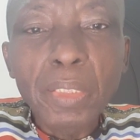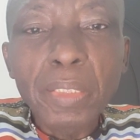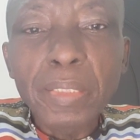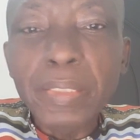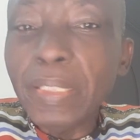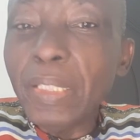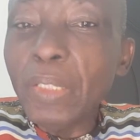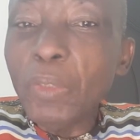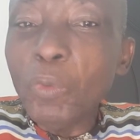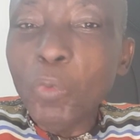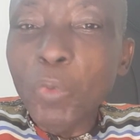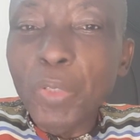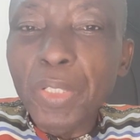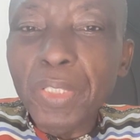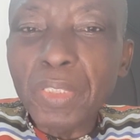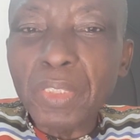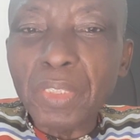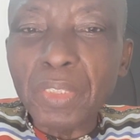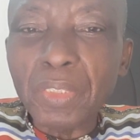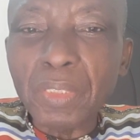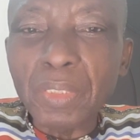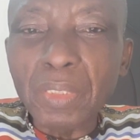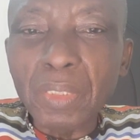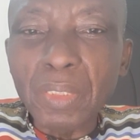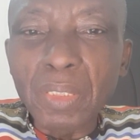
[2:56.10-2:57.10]
in
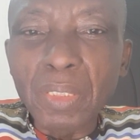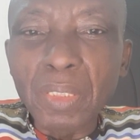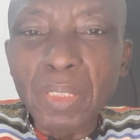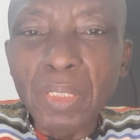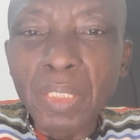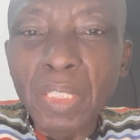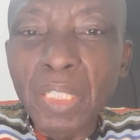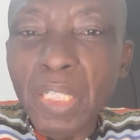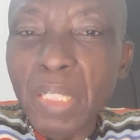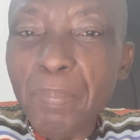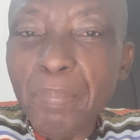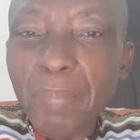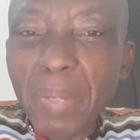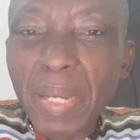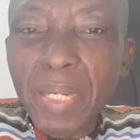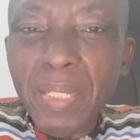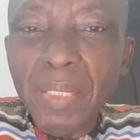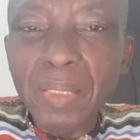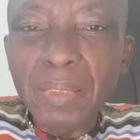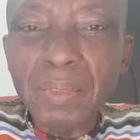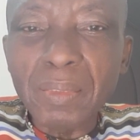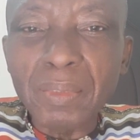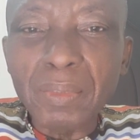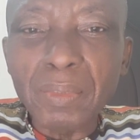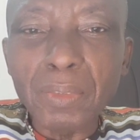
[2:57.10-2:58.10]
which he
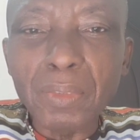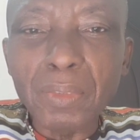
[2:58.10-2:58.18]
made